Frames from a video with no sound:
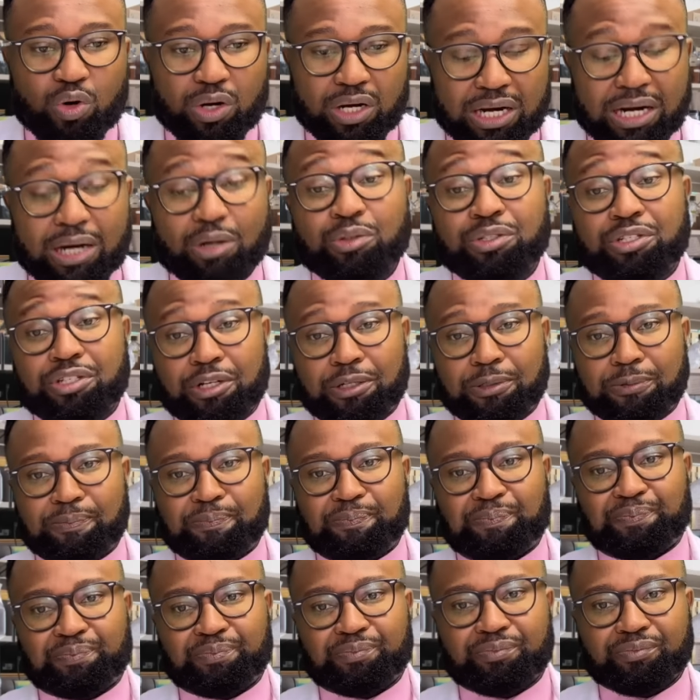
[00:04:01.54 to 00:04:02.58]
counsel.
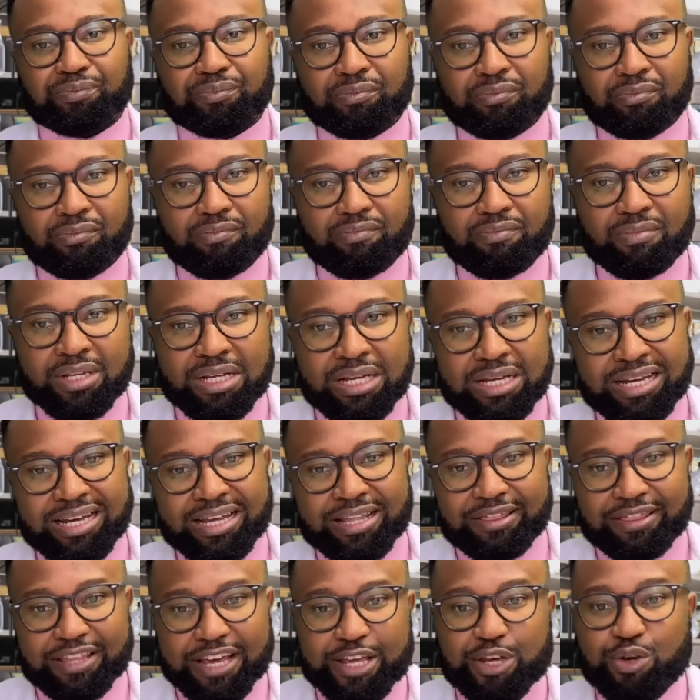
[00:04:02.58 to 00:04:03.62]

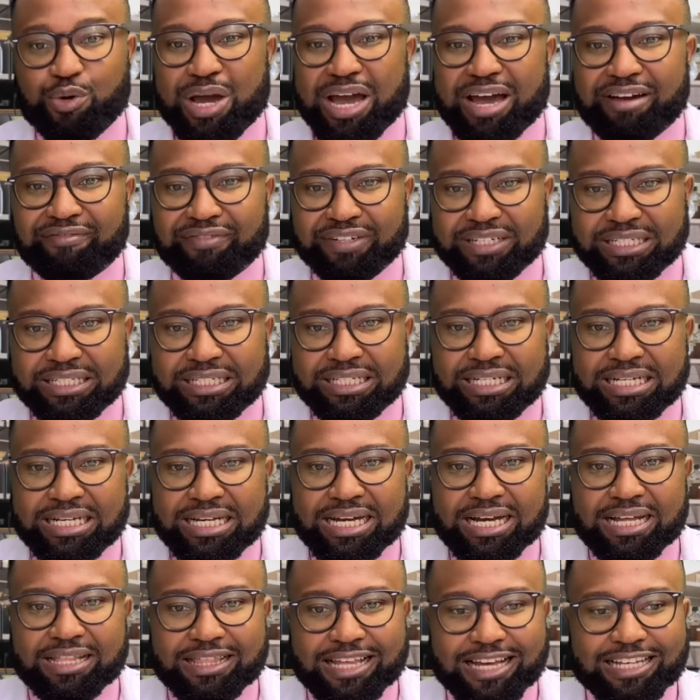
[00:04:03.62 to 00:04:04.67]
There you have it.
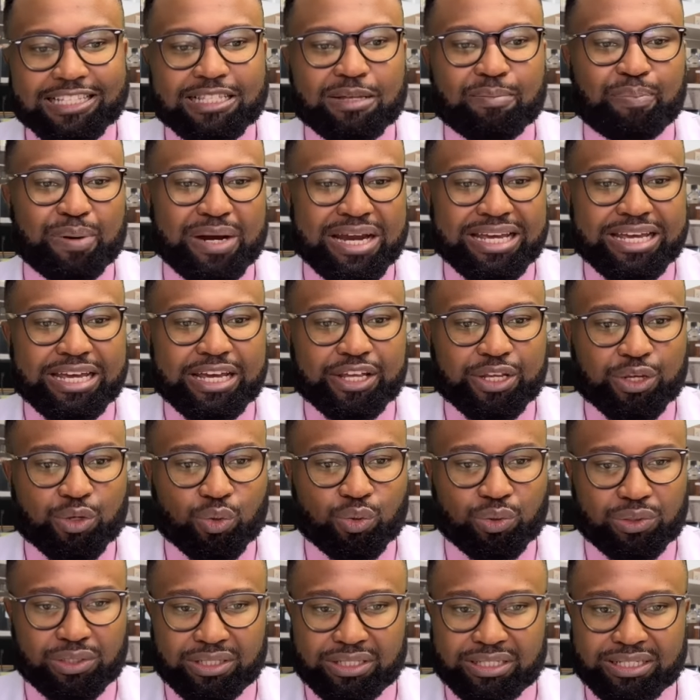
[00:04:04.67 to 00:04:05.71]
That's the breaking
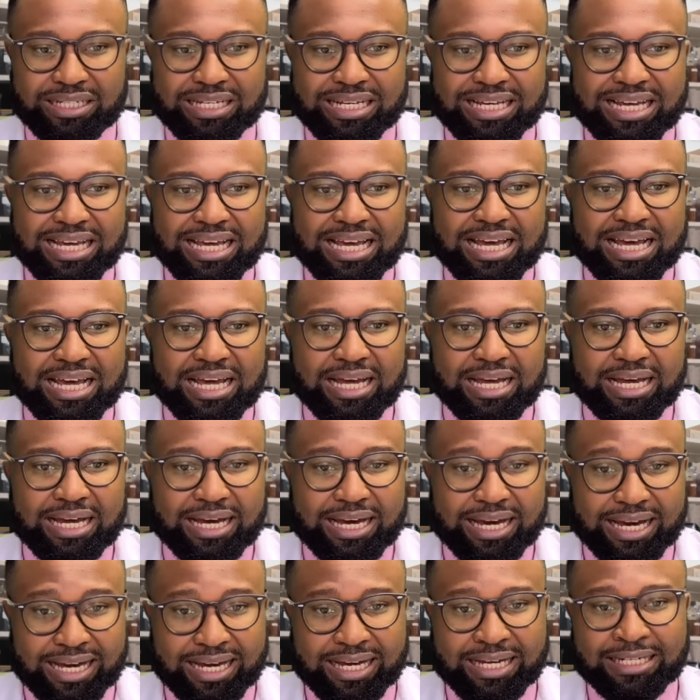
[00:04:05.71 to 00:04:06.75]
news.
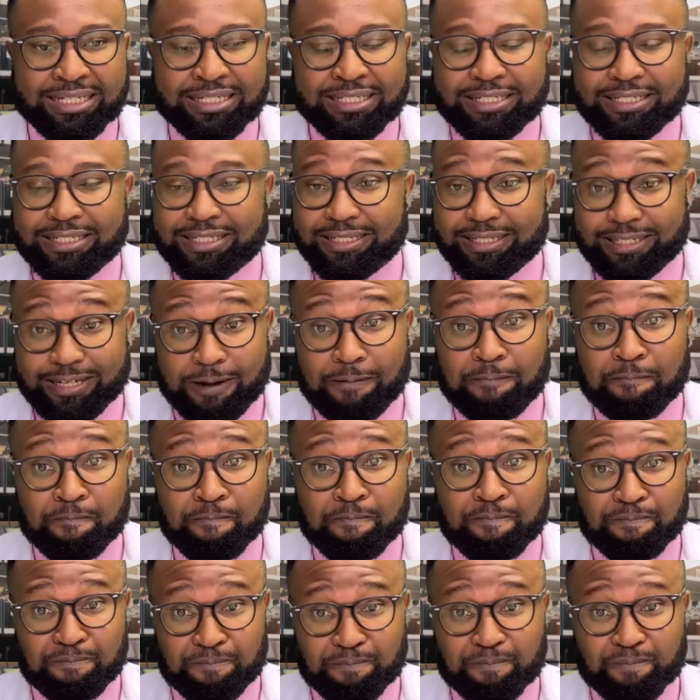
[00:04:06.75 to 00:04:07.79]
And yeah,
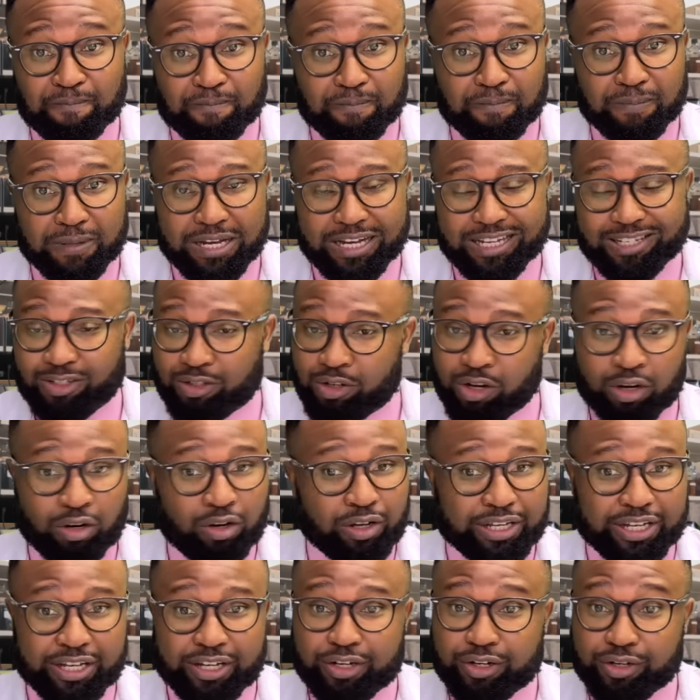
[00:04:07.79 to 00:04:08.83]
it's not
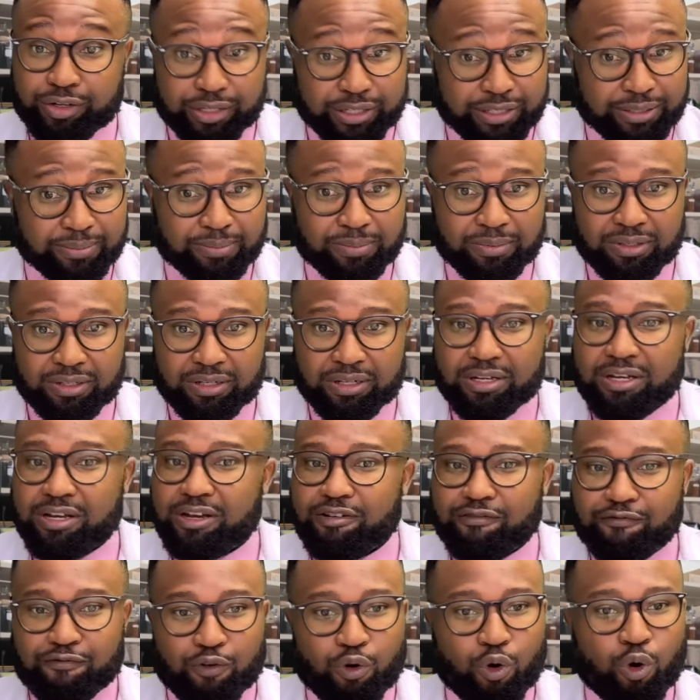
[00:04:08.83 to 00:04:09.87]
looking good
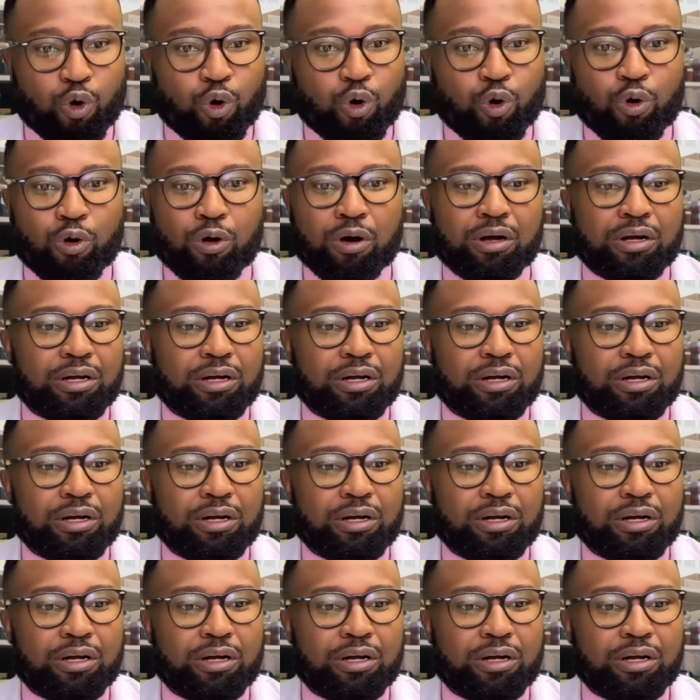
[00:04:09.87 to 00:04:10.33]
for